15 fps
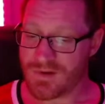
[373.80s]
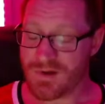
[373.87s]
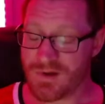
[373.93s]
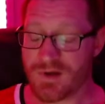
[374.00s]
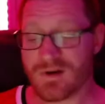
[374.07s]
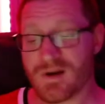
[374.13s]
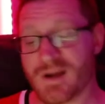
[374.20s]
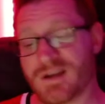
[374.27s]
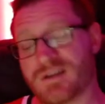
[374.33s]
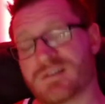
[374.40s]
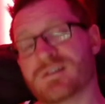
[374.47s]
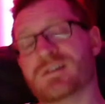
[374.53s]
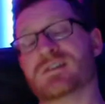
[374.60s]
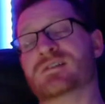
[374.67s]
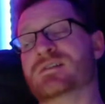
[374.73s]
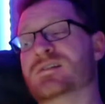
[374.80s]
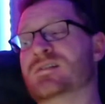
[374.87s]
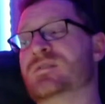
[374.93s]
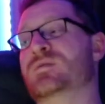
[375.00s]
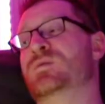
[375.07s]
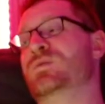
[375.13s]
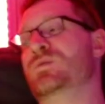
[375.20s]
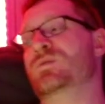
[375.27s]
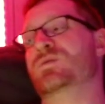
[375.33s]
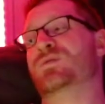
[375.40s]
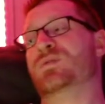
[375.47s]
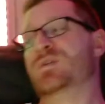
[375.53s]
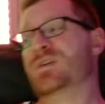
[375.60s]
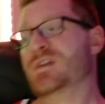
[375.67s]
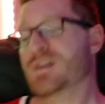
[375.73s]
All right, good. Whew.
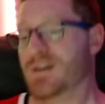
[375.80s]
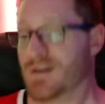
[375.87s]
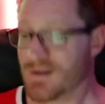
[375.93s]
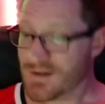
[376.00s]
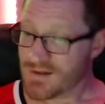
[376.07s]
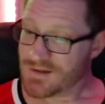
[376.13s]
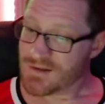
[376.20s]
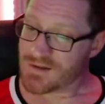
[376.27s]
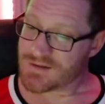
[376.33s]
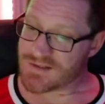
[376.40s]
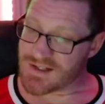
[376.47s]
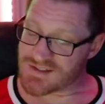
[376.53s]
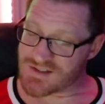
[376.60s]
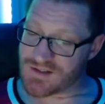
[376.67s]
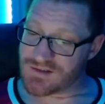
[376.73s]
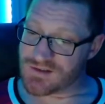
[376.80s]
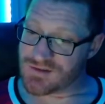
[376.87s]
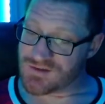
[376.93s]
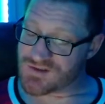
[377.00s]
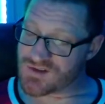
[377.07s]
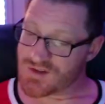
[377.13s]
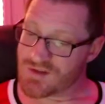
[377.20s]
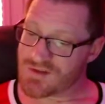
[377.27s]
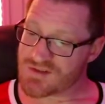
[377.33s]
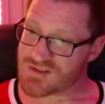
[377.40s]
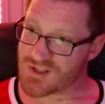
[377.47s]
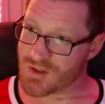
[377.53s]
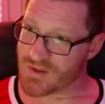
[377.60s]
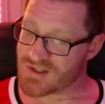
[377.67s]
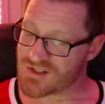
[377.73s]
That's good news.
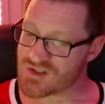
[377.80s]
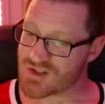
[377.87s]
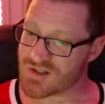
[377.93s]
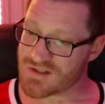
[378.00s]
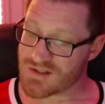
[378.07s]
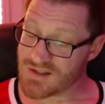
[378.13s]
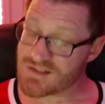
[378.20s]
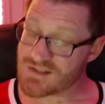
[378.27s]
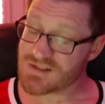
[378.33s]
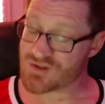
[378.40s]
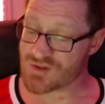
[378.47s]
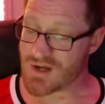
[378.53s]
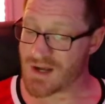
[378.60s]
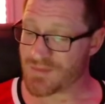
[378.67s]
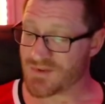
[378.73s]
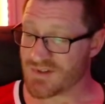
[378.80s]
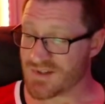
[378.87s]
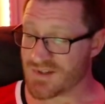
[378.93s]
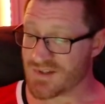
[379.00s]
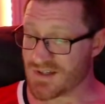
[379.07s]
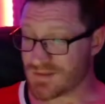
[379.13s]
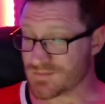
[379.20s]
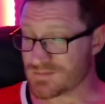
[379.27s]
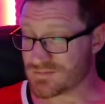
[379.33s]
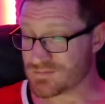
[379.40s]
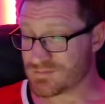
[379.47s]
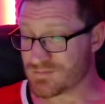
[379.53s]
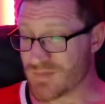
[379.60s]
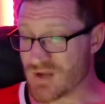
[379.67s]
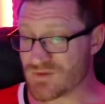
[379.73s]
So it just dropped
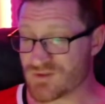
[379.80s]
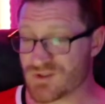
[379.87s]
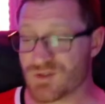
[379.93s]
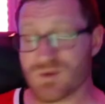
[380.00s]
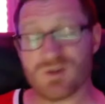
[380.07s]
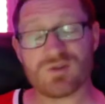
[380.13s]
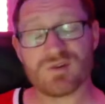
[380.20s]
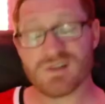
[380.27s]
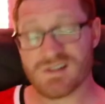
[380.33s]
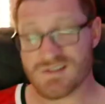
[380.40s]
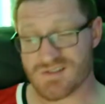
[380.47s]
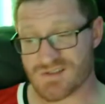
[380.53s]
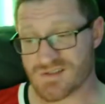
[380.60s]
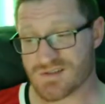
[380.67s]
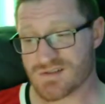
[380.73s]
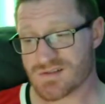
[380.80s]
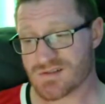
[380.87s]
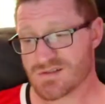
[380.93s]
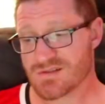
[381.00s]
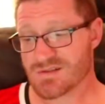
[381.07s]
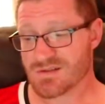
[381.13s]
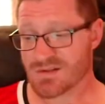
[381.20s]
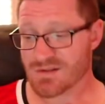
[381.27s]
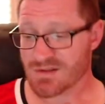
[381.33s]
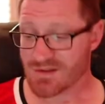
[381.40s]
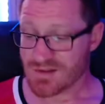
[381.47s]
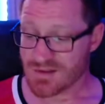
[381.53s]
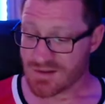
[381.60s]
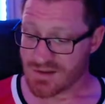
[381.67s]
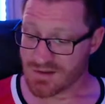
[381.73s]
about 2 degrees.
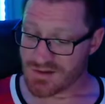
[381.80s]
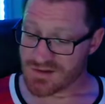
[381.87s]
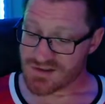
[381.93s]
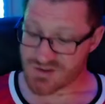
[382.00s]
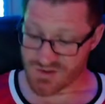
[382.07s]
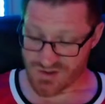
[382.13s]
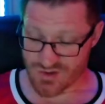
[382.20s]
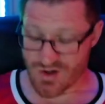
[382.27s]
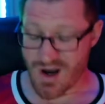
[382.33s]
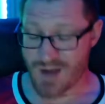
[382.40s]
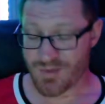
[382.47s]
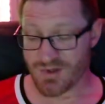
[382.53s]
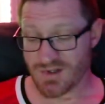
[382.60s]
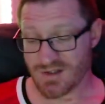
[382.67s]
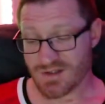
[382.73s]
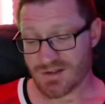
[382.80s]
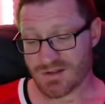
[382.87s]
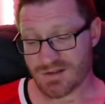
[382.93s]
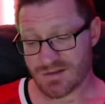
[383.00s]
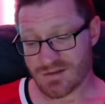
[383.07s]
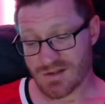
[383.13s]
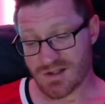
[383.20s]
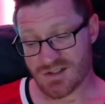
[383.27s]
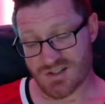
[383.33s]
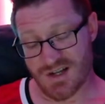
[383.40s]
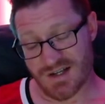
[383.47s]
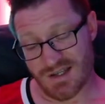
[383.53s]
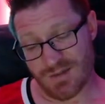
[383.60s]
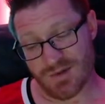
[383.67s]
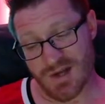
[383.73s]
So it's dropping. Just got
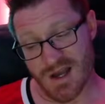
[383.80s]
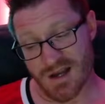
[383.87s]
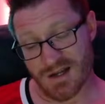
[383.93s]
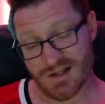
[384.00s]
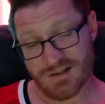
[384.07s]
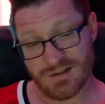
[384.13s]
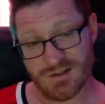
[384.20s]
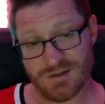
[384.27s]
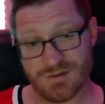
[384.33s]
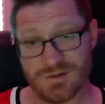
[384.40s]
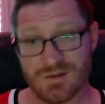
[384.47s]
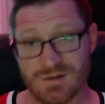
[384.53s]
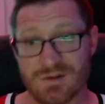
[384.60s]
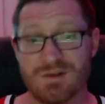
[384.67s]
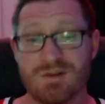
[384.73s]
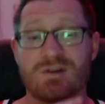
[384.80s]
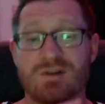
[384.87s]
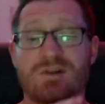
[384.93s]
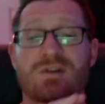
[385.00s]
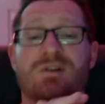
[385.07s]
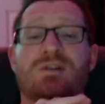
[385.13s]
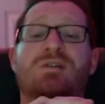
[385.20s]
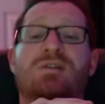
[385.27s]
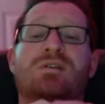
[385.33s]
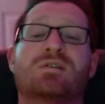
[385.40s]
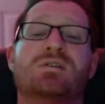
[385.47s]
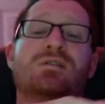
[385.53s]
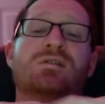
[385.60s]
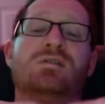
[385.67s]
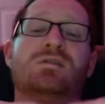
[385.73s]
to keep an eye on it though.
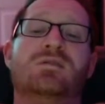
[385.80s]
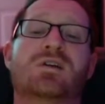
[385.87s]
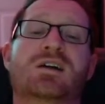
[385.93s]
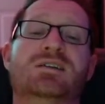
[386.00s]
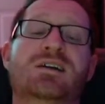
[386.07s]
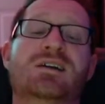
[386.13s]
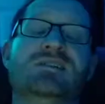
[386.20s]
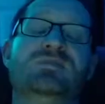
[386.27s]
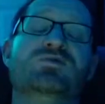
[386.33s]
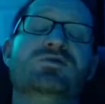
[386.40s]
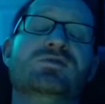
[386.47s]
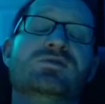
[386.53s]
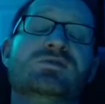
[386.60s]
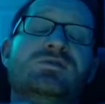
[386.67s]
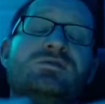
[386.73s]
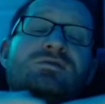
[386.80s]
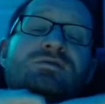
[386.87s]
Fuck, that's brutal.